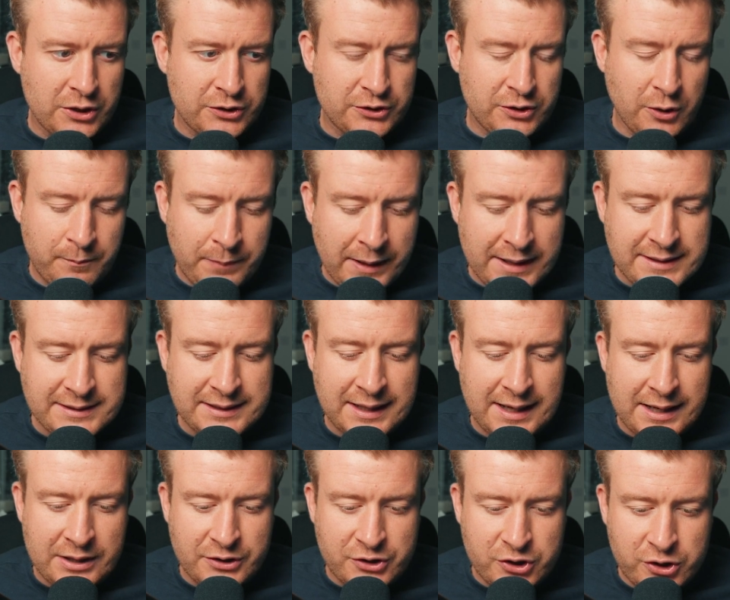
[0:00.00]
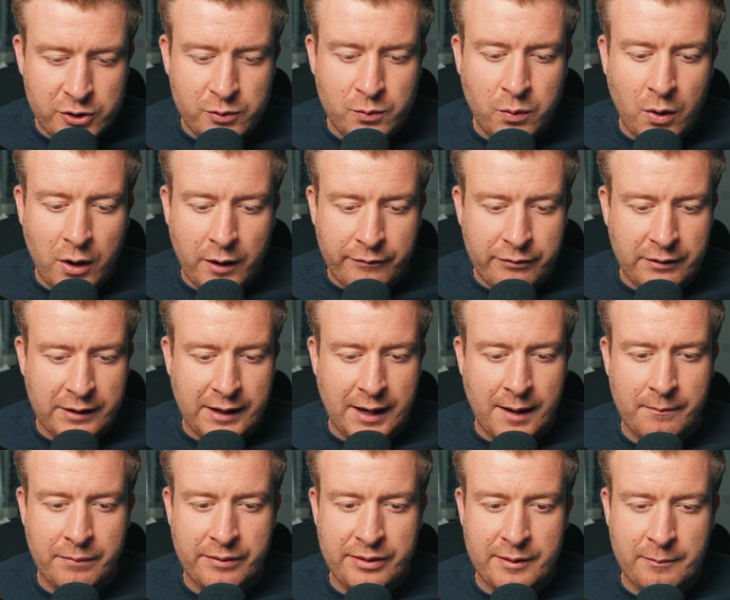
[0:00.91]
So basically, do you work for a
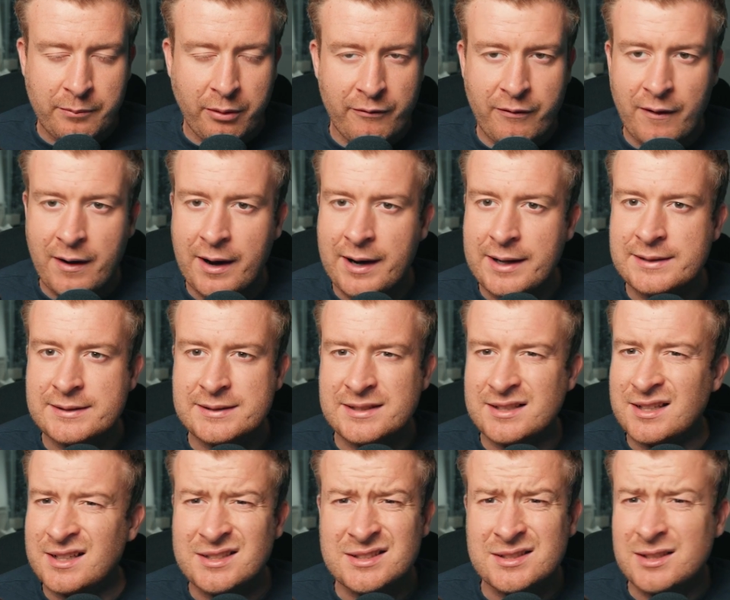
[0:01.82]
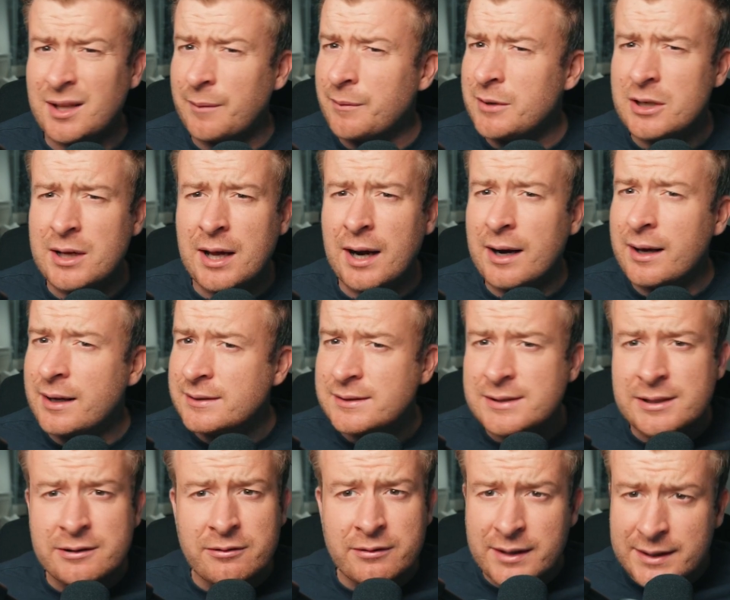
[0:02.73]
company that provides something you kind of
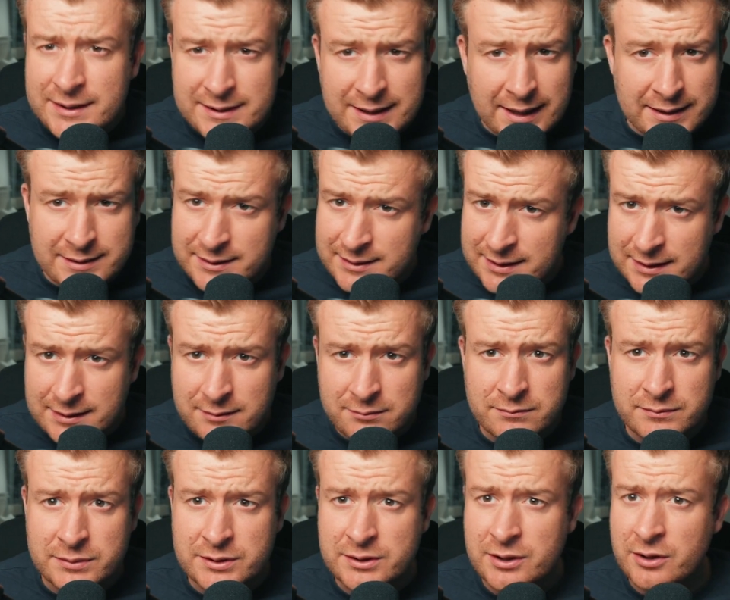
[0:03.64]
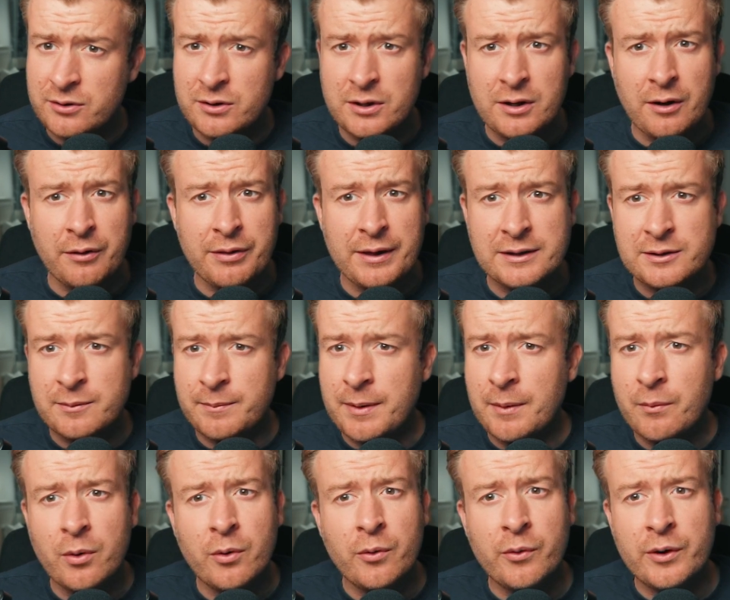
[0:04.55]
consider a necessity? So, you know, things that
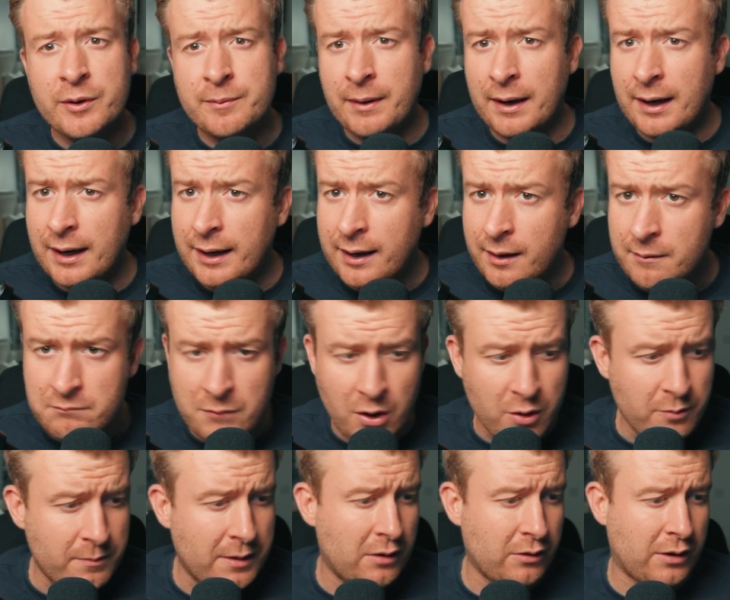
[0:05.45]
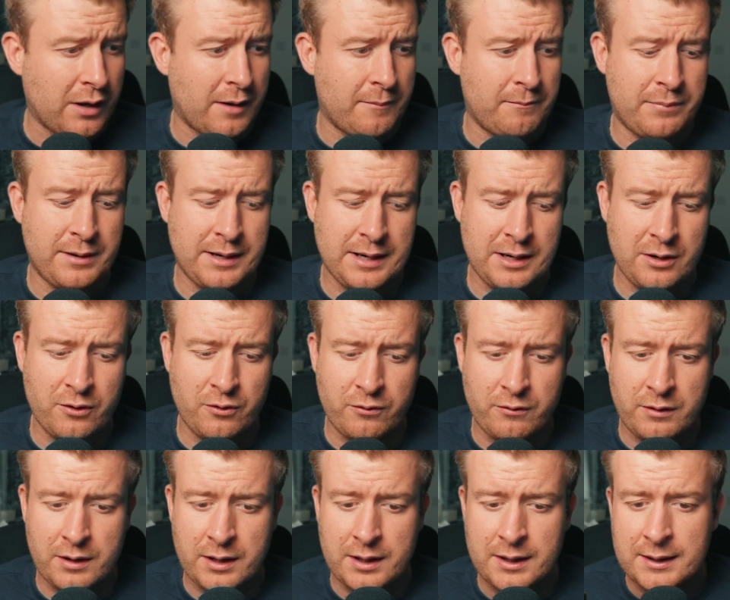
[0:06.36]
people always pay, like a mobile company
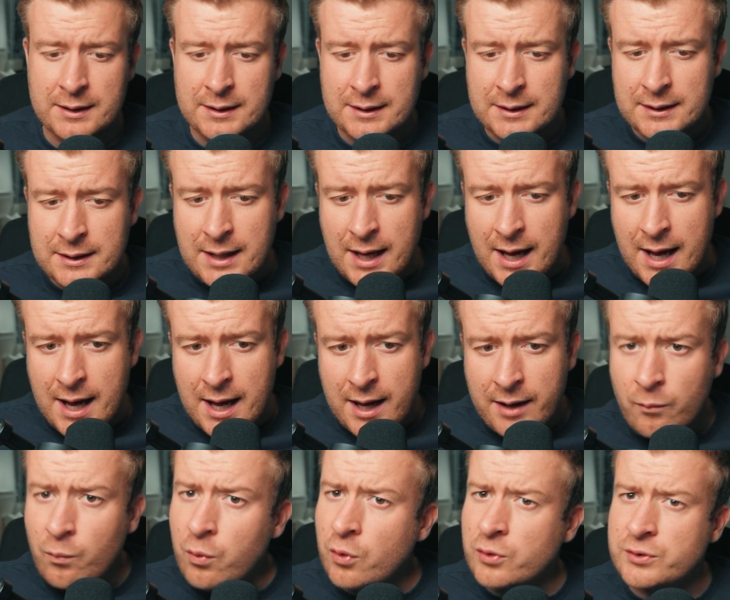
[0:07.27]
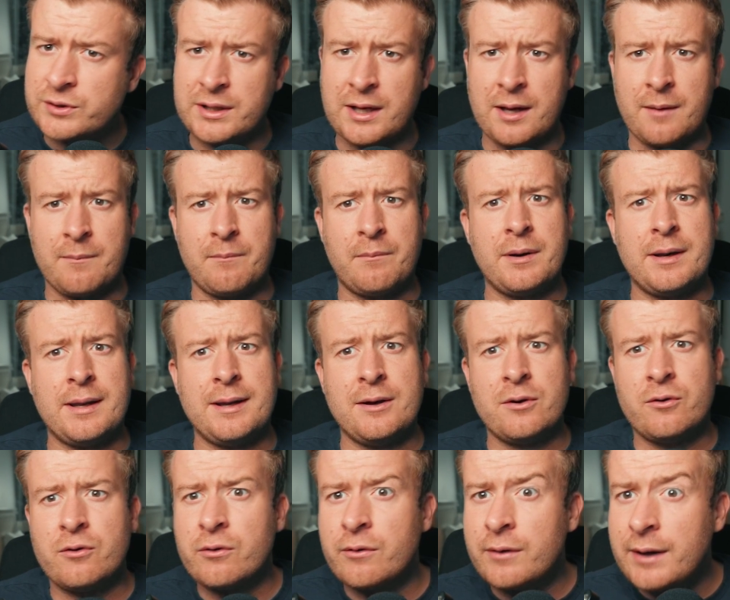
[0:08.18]
or a water
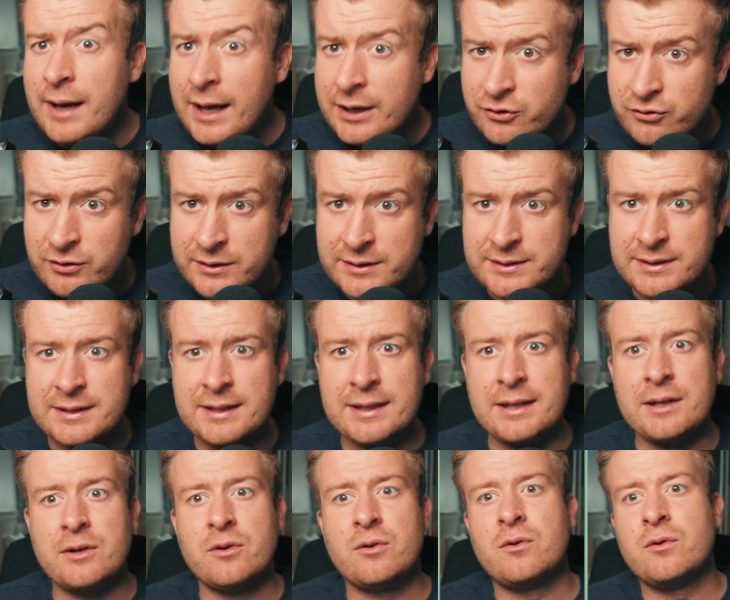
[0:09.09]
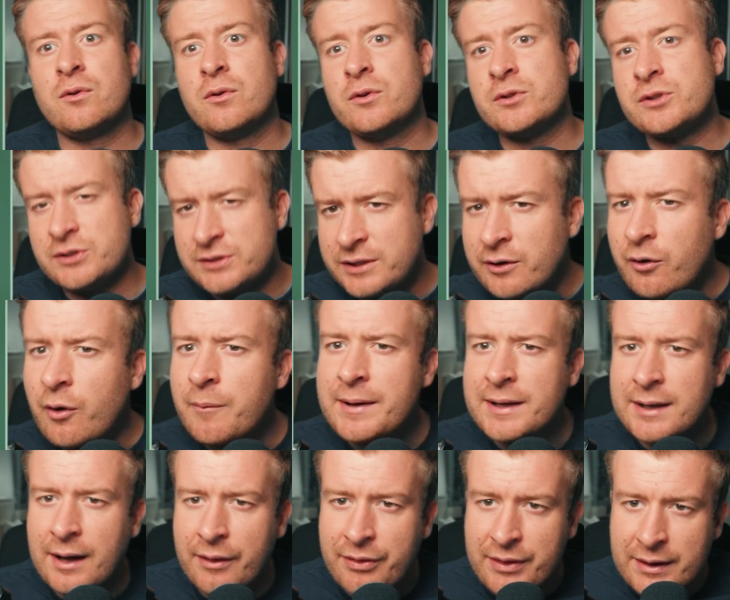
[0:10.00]
company or electricity, or do you see what I
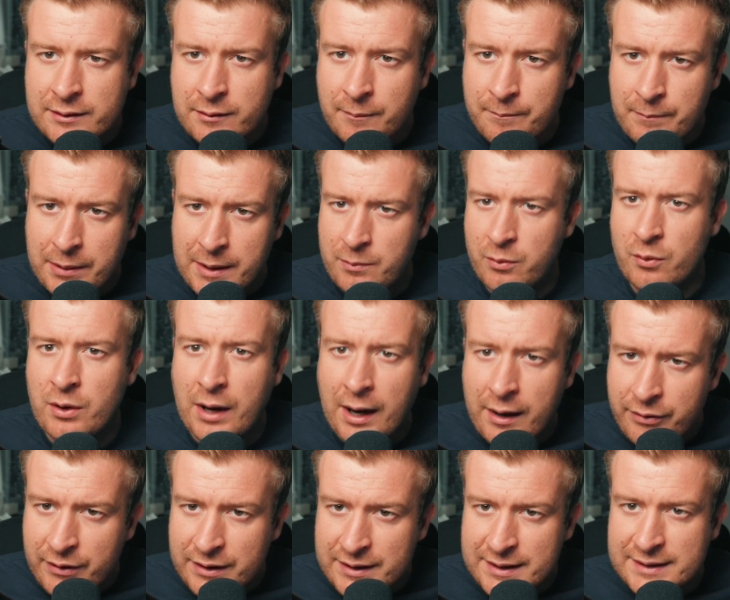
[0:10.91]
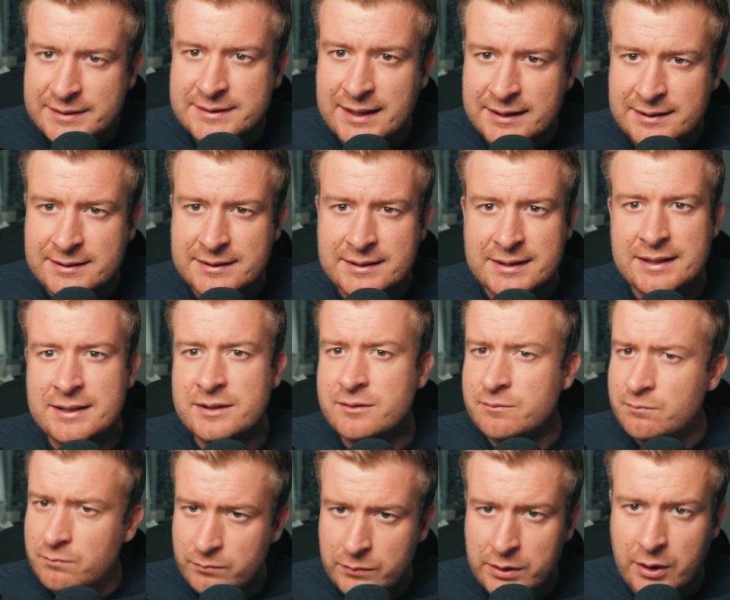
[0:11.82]
mean? Like things that people kind of the
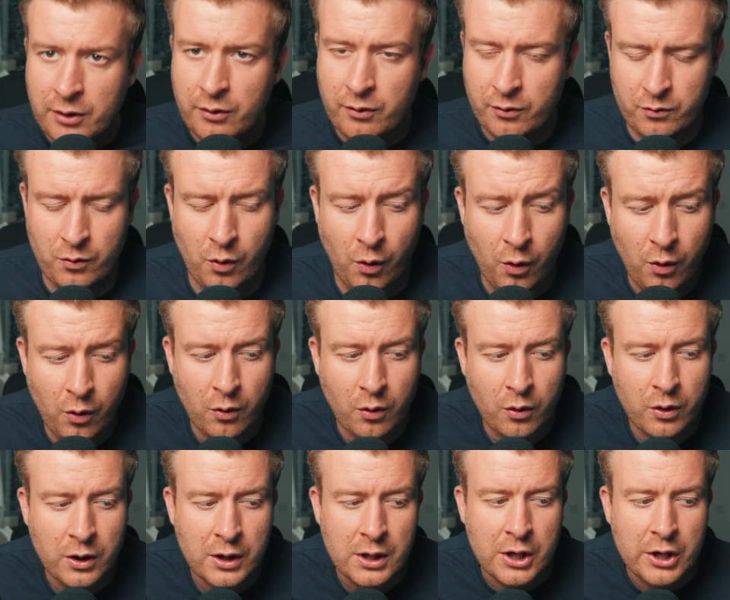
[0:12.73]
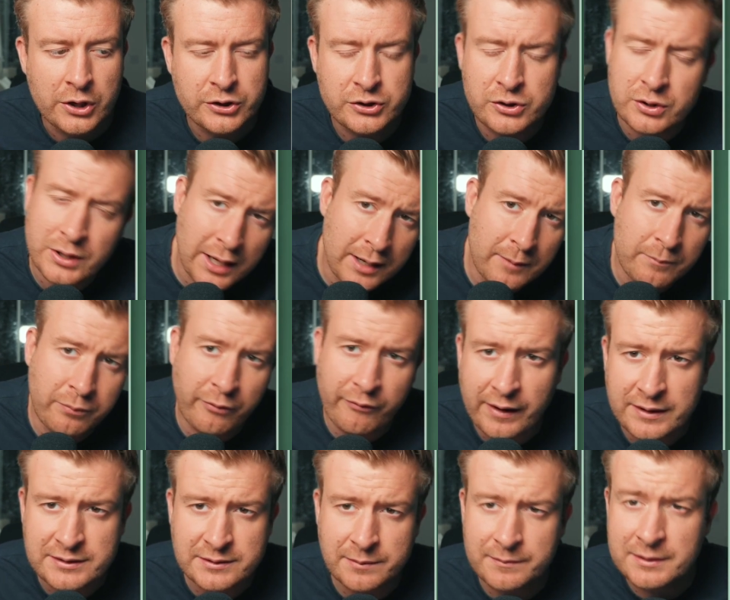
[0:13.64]
necessities, you know, or do you kind of
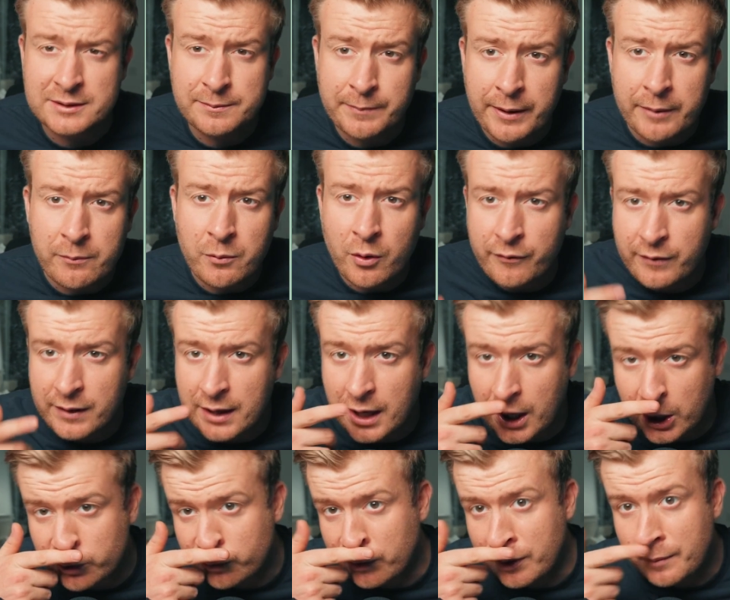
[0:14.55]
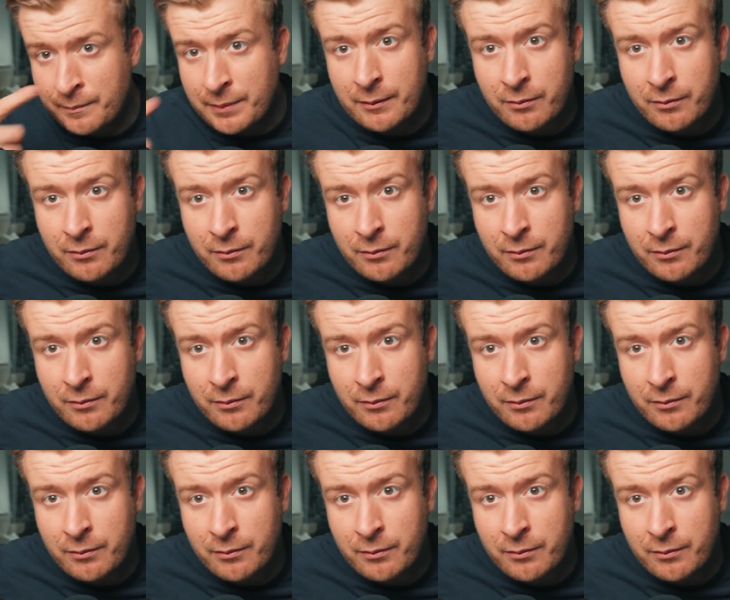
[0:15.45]
provide something that's a bit more of a luxury that